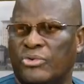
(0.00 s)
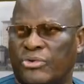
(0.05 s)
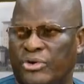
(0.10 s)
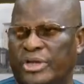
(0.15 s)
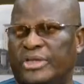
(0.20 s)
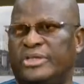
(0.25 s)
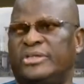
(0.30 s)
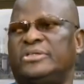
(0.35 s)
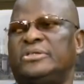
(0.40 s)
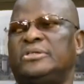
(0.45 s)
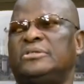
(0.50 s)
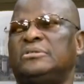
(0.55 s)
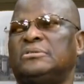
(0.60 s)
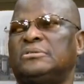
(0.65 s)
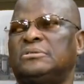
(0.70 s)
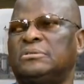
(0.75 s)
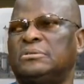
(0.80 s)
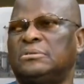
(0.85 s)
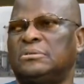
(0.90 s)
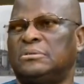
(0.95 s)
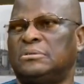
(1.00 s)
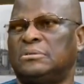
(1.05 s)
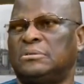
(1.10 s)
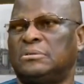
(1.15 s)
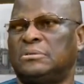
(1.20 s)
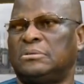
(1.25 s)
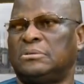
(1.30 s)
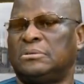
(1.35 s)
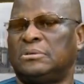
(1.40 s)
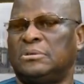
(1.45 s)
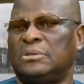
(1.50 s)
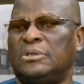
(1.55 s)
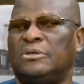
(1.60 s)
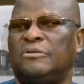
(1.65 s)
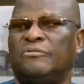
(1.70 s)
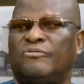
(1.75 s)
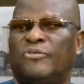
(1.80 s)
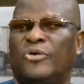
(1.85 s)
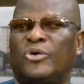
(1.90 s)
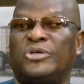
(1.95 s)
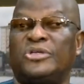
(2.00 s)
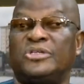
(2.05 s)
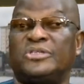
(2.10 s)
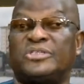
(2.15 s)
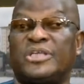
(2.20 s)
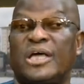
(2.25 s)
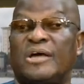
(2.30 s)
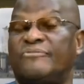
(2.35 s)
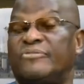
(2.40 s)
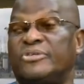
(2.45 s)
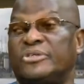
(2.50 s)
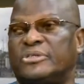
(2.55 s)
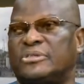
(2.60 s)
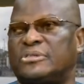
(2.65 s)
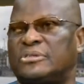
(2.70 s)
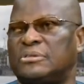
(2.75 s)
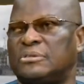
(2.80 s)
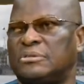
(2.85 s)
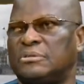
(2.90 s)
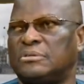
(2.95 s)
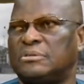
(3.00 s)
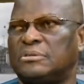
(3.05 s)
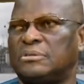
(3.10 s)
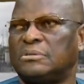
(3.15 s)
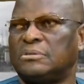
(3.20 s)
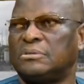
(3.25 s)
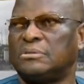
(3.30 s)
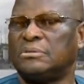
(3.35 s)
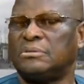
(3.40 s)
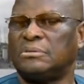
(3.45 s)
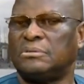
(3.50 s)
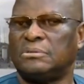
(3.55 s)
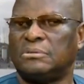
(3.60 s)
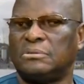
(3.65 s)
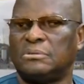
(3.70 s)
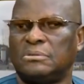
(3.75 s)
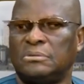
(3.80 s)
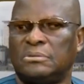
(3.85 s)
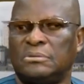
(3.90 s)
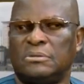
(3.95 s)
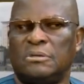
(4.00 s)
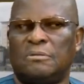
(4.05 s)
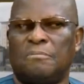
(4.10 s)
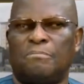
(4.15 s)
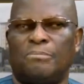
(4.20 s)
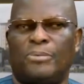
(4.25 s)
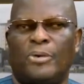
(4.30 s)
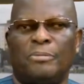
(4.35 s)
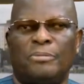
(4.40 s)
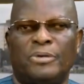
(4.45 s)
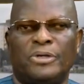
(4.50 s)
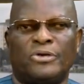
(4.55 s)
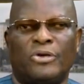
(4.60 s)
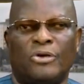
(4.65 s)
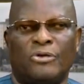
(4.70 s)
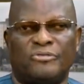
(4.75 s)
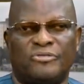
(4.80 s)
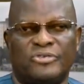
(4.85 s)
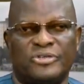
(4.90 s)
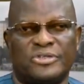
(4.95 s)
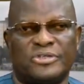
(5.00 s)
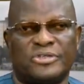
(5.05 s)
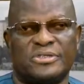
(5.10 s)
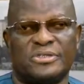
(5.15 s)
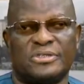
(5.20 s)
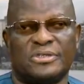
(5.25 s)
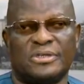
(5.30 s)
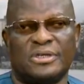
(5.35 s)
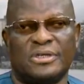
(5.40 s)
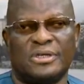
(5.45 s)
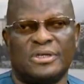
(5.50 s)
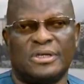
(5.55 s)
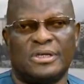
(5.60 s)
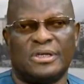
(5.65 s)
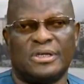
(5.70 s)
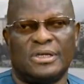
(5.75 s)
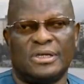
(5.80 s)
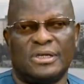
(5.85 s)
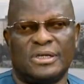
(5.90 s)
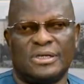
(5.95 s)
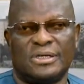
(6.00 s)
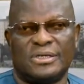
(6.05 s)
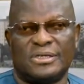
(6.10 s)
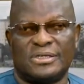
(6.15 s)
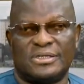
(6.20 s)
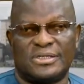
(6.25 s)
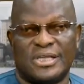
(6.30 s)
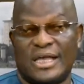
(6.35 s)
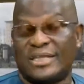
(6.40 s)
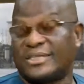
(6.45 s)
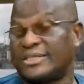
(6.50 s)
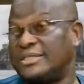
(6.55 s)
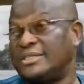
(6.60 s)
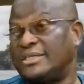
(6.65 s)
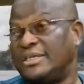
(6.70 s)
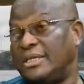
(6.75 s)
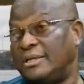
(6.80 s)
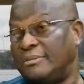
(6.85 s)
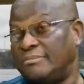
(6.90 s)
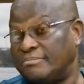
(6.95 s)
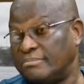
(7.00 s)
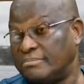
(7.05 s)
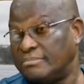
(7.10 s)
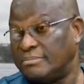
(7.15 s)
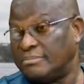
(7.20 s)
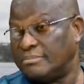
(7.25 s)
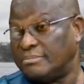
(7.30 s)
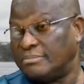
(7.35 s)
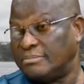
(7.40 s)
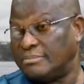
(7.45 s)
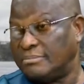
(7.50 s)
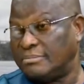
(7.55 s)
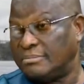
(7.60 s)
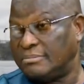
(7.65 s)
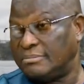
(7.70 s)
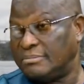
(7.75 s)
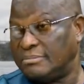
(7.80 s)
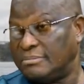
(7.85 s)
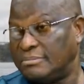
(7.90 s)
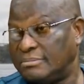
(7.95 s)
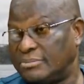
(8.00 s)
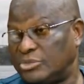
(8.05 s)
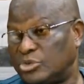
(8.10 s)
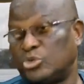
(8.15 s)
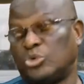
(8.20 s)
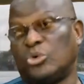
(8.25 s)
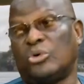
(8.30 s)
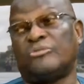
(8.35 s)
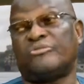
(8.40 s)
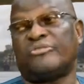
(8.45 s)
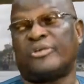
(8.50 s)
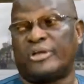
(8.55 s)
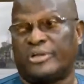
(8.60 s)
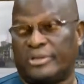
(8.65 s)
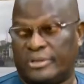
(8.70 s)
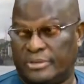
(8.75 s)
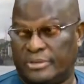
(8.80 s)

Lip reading: ready for the service public office is asking them to offer.